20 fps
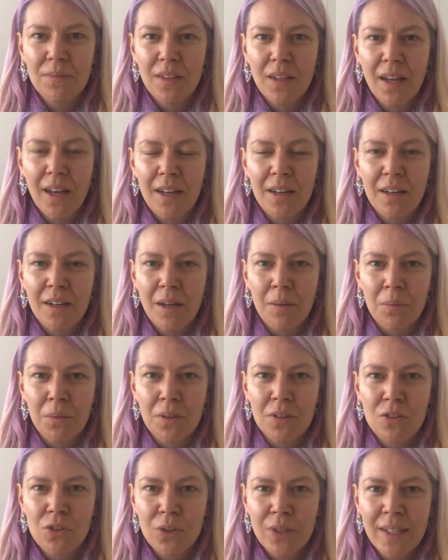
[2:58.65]
had a couple
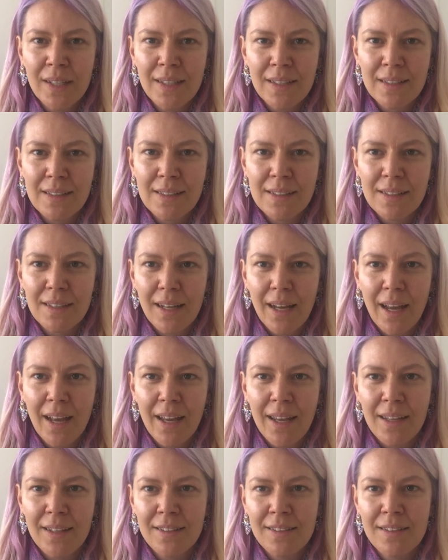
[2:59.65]
of drinks
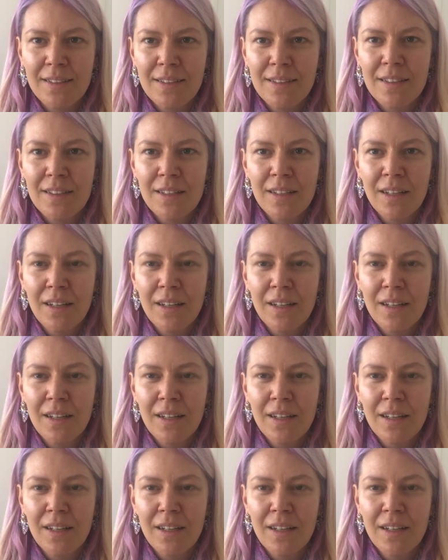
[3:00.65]
and